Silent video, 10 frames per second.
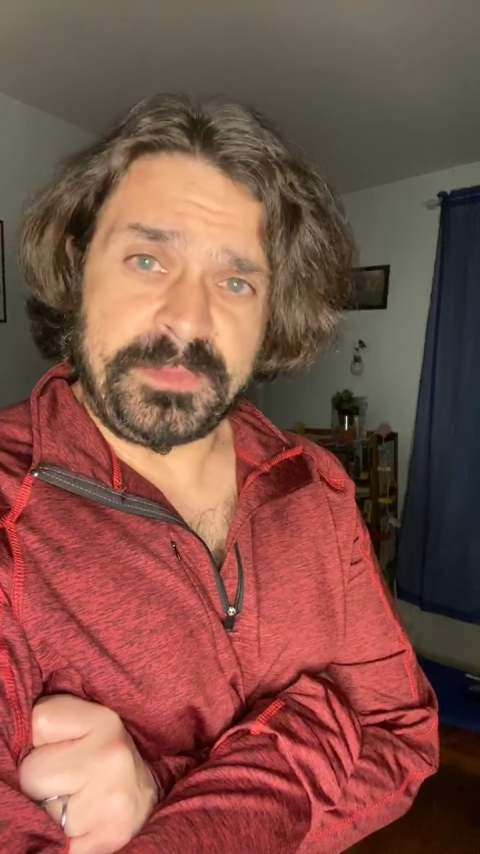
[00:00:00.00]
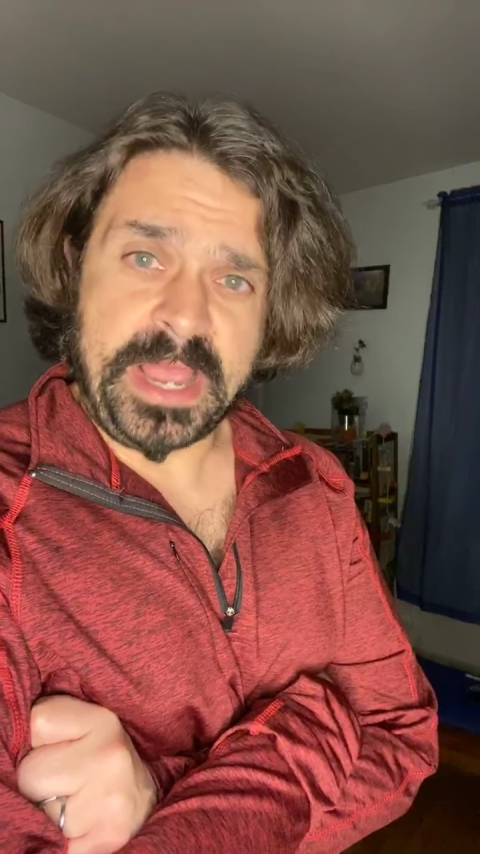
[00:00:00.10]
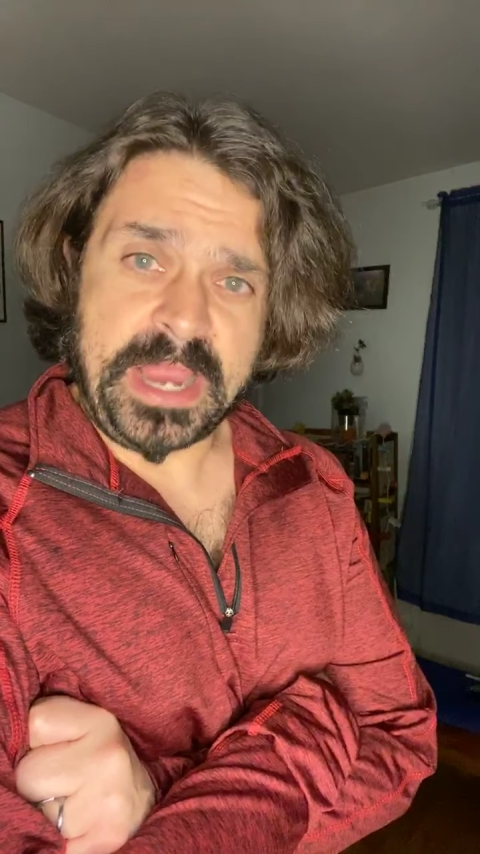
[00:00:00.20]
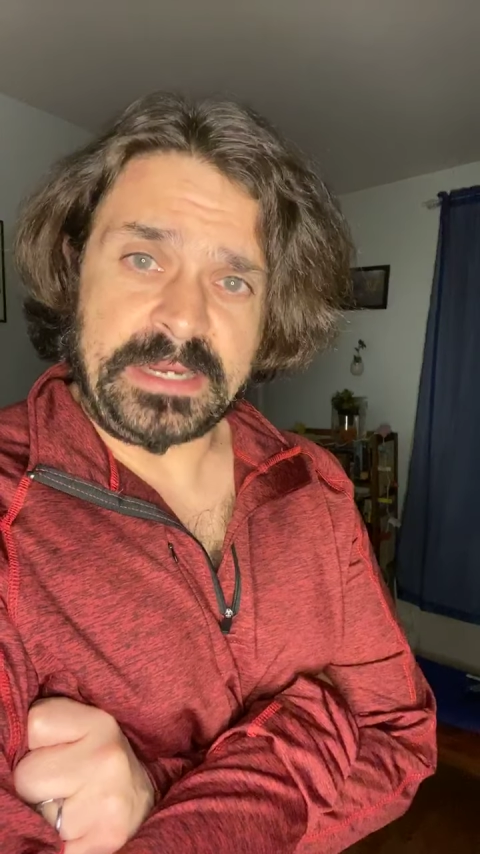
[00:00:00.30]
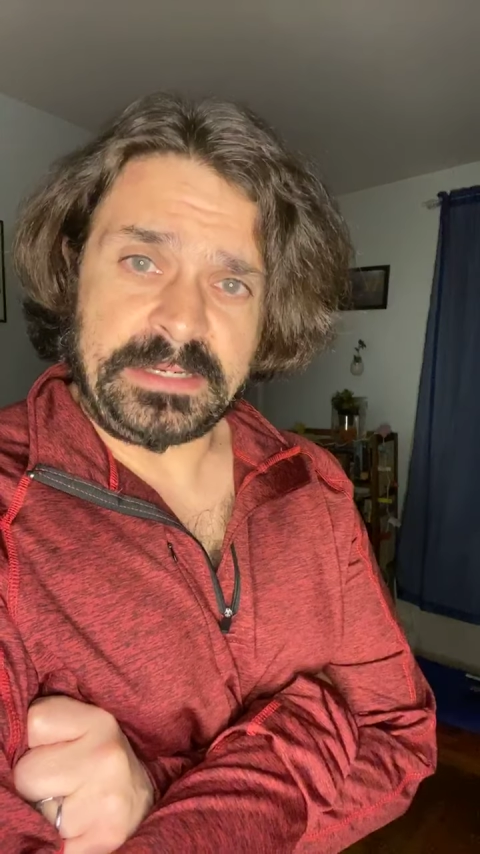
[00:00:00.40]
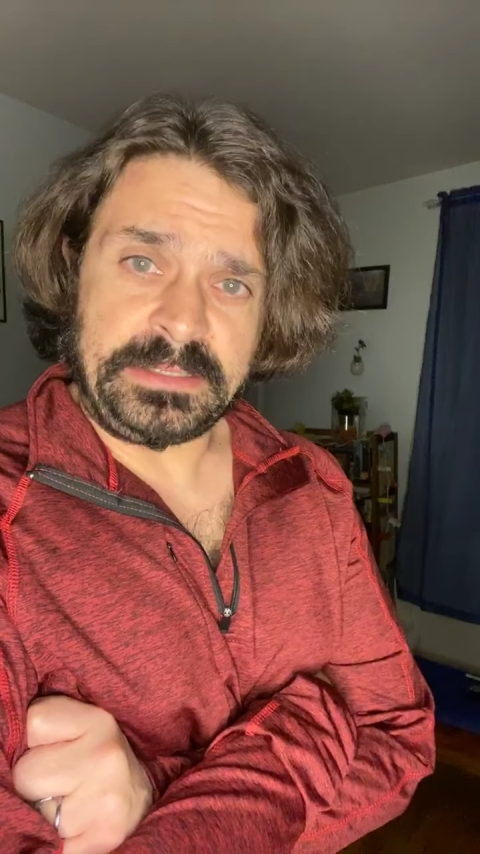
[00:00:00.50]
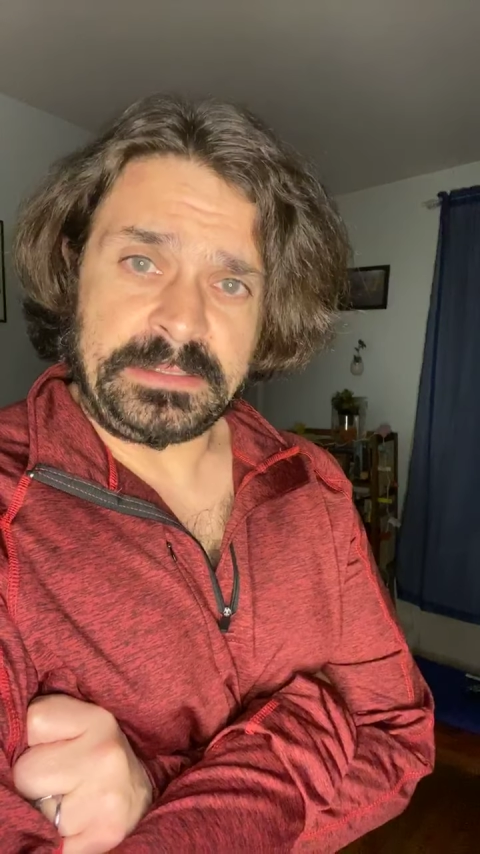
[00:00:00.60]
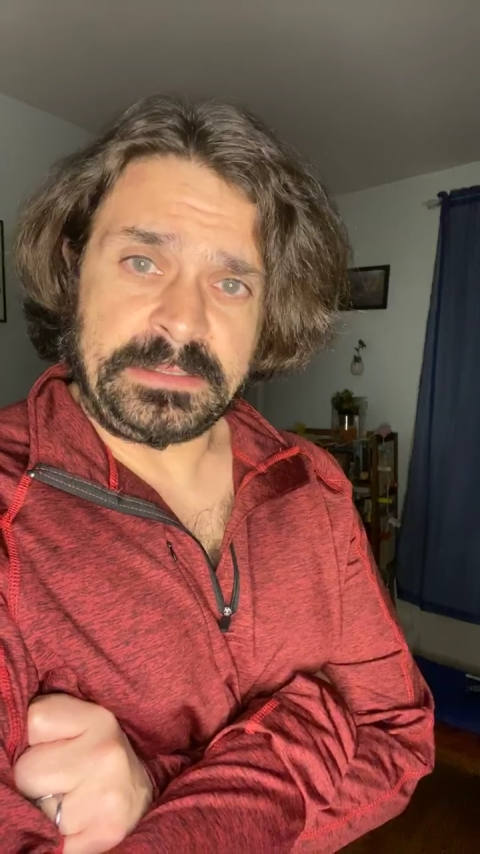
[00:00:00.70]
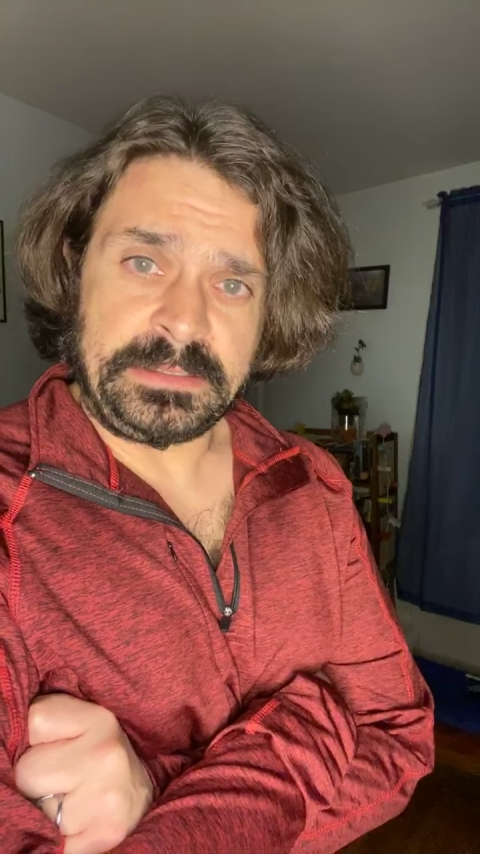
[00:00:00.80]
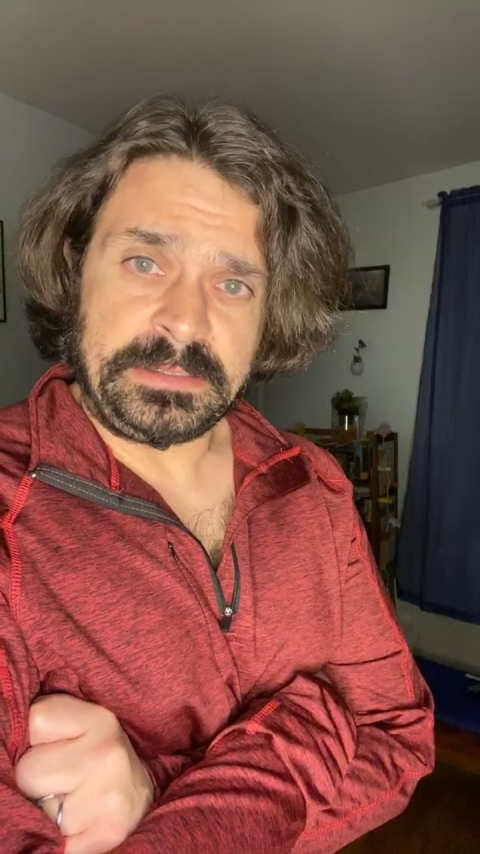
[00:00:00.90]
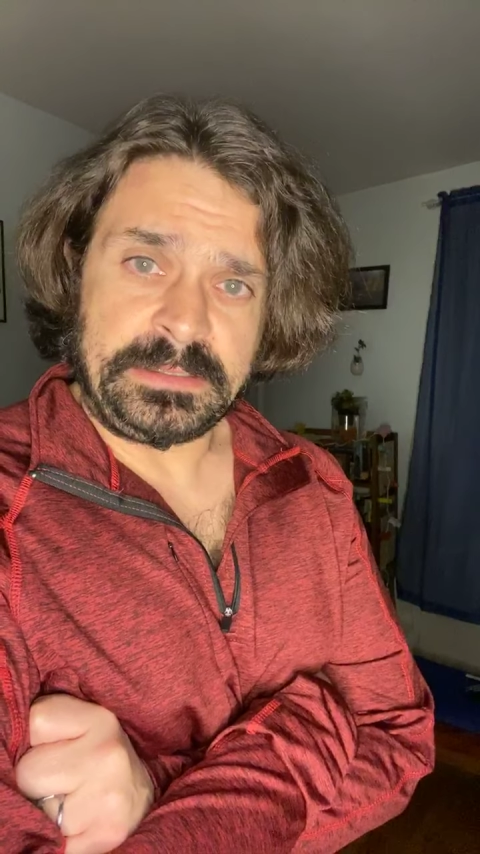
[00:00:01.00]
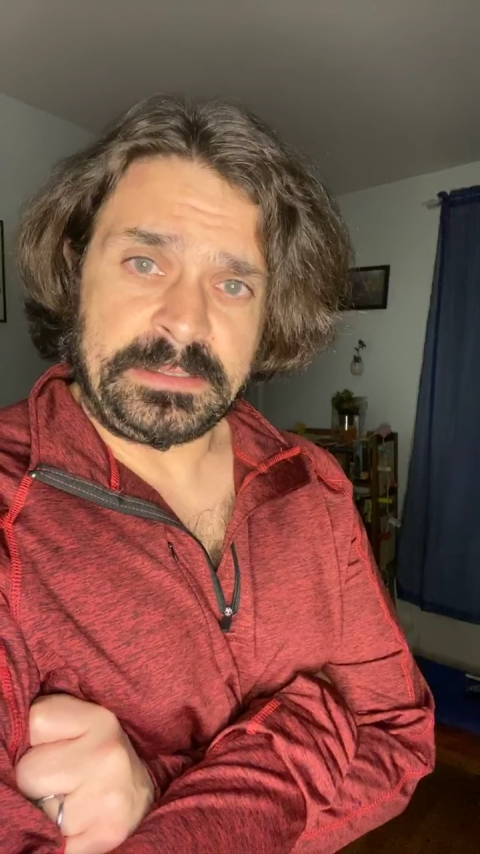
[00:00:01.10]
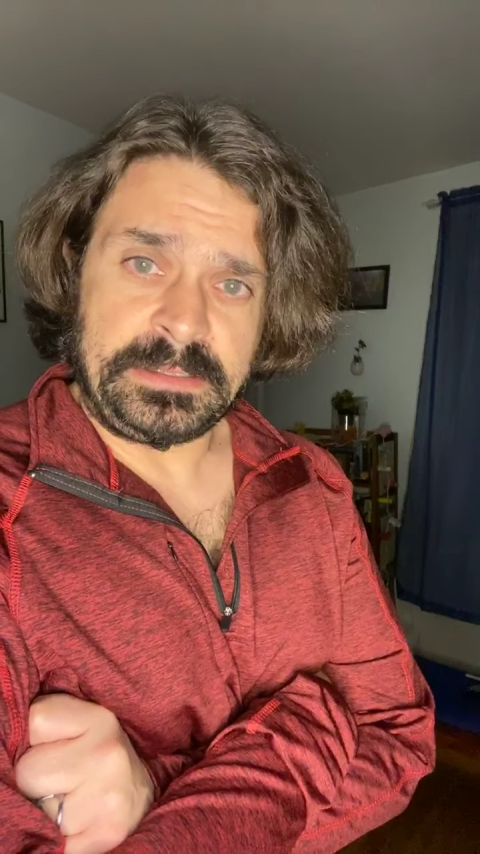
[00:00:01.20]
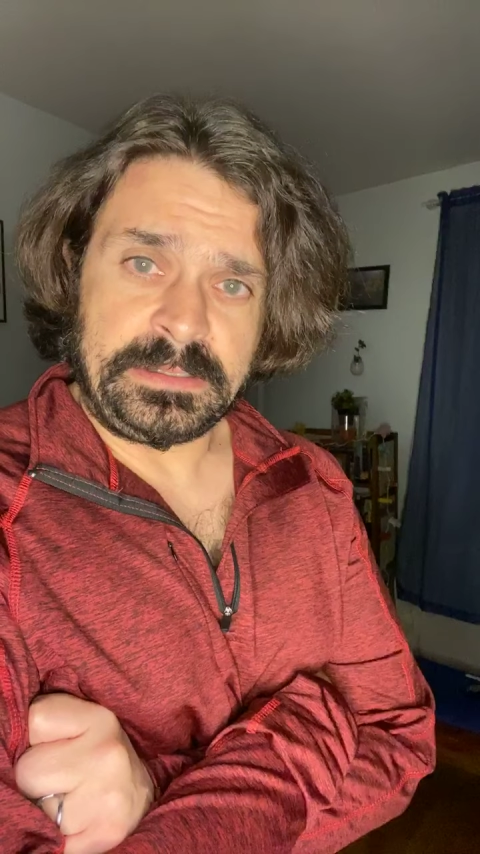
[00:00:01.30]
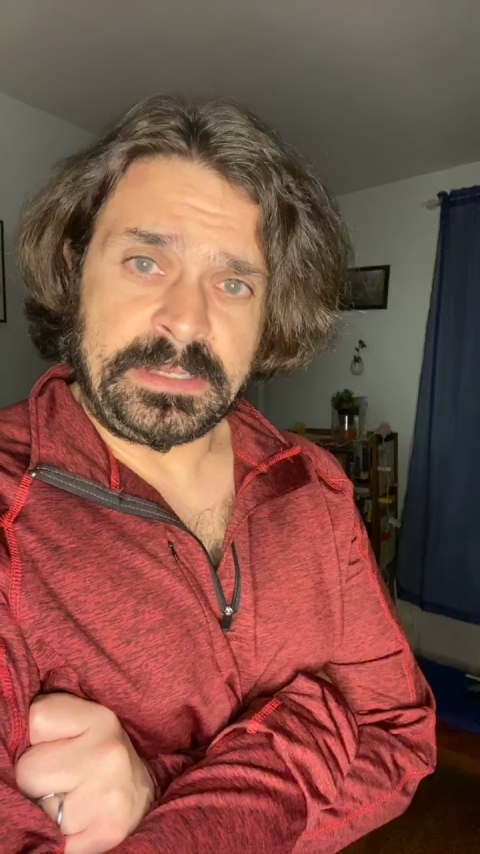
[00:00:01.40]
back.
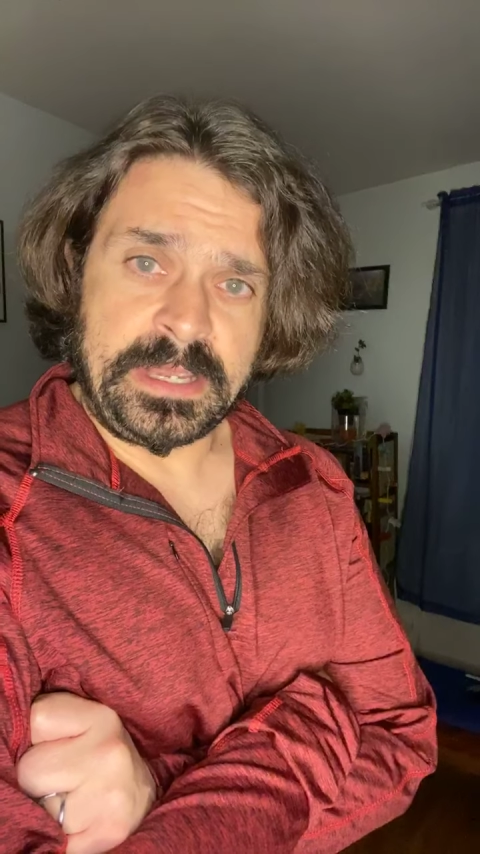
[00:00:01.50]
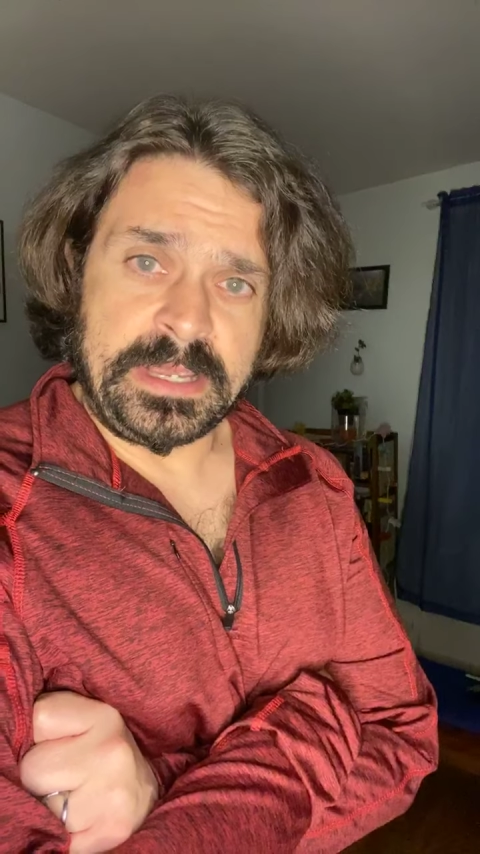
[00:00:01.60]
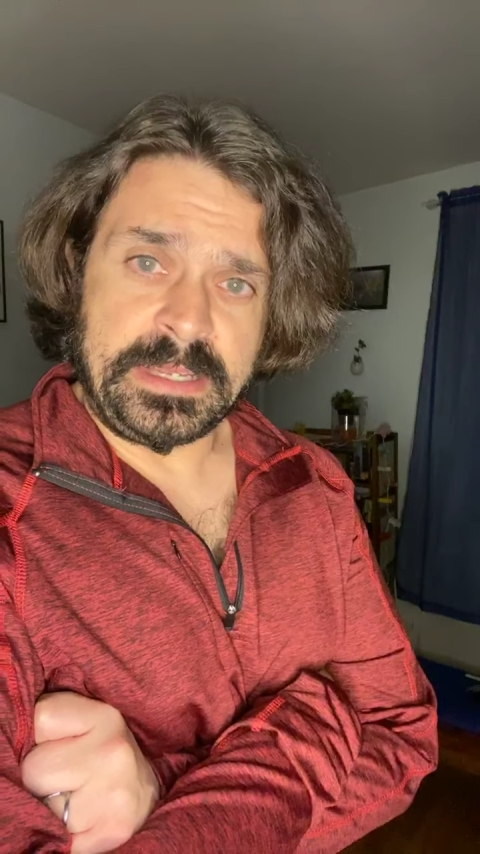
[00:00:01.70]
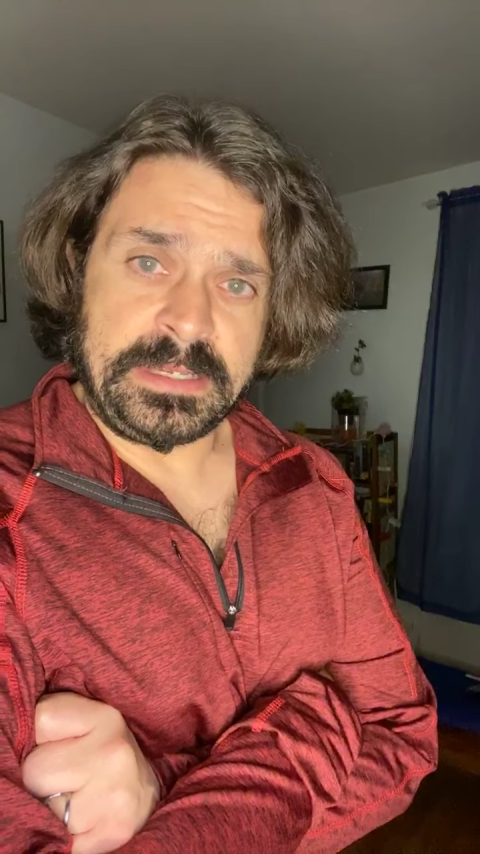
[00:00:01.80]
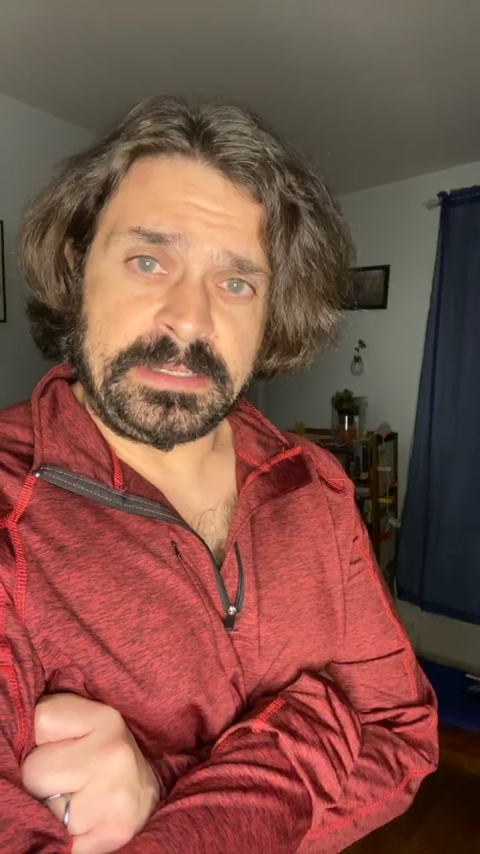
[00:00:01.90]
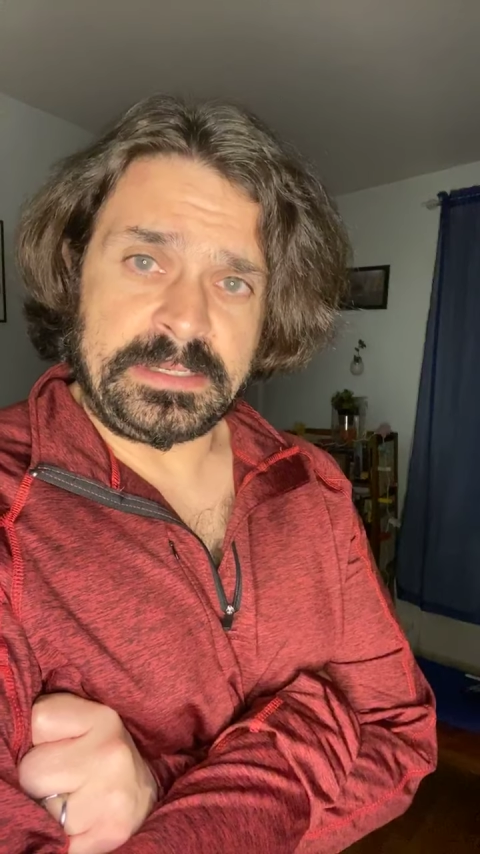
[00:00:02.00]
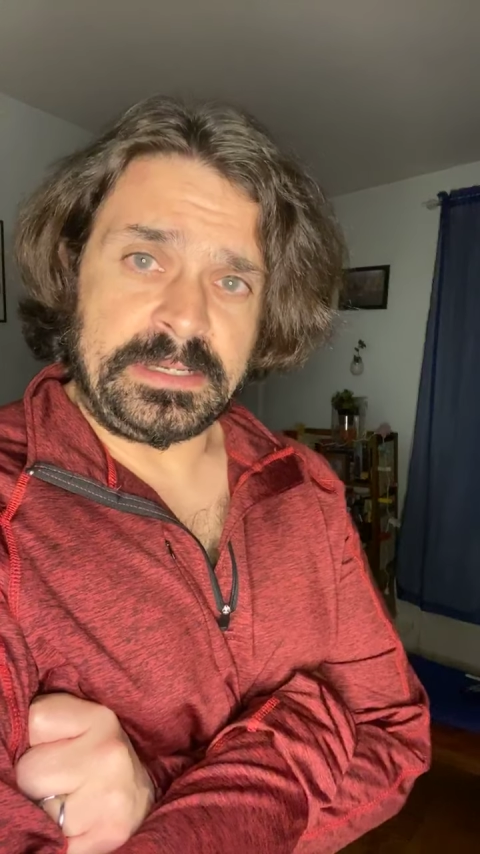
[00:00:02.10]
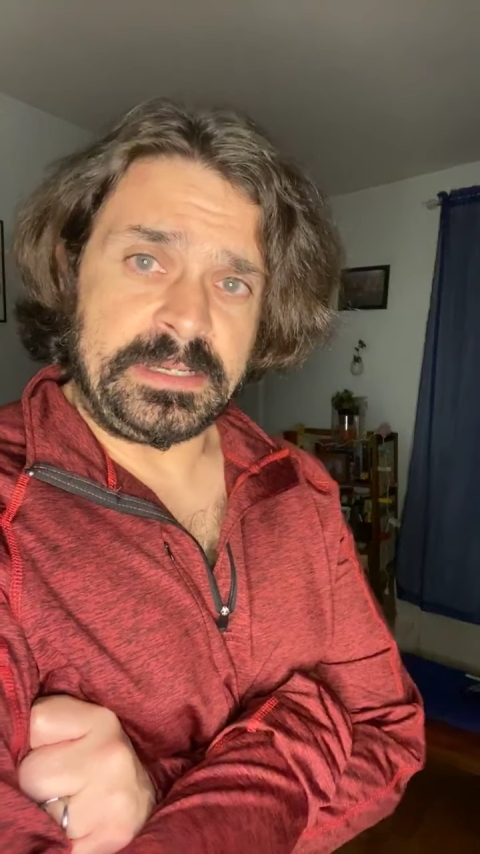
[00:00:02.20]
And